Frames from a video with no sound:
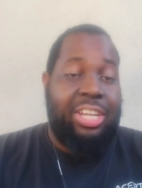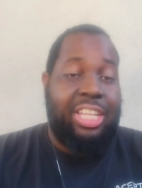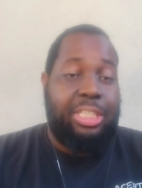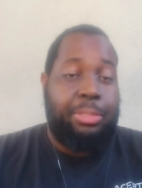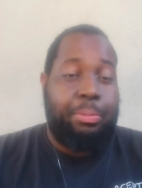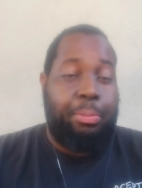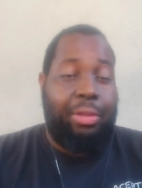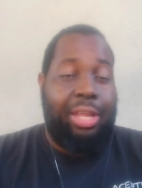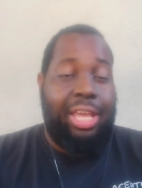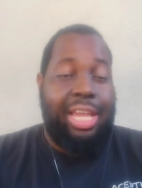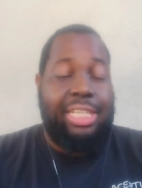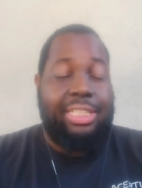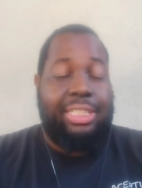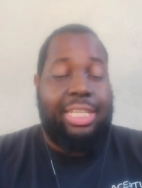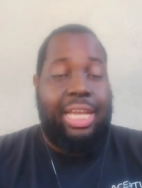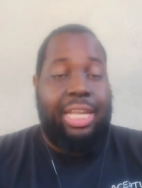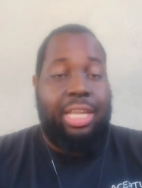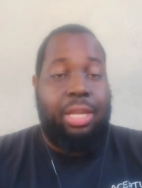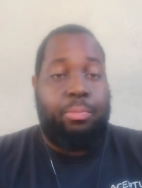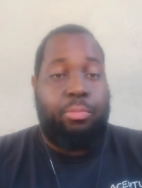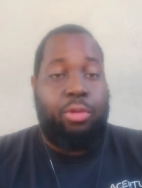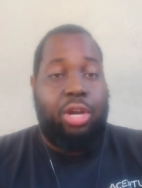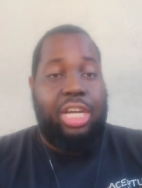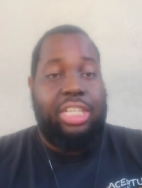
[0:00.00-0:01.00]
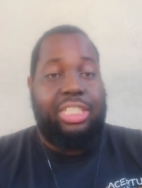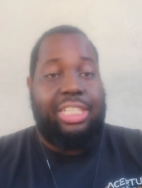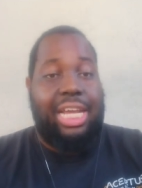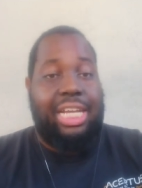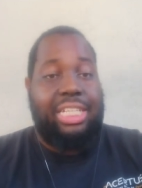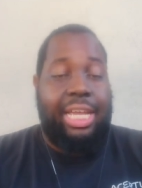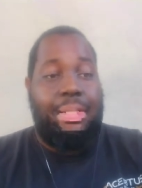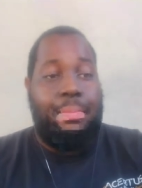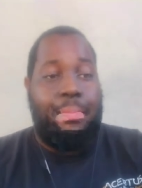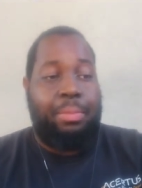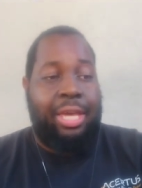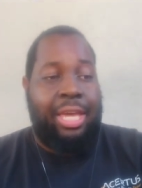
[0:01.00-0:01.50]
of these plays that Lamar
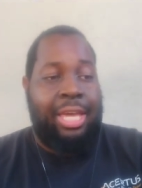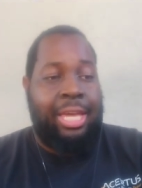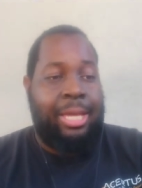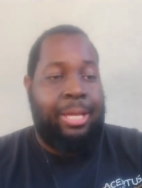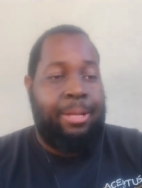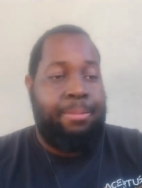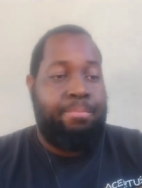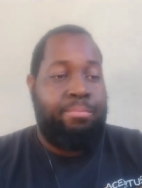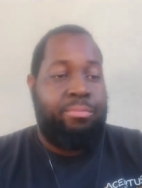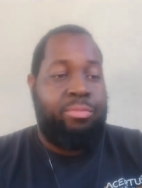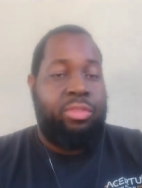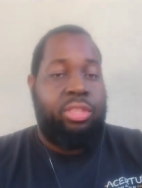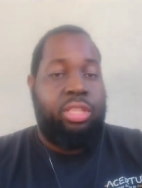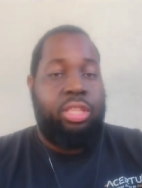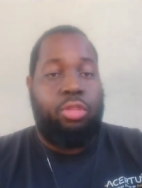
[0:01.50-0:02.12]
Jackson made,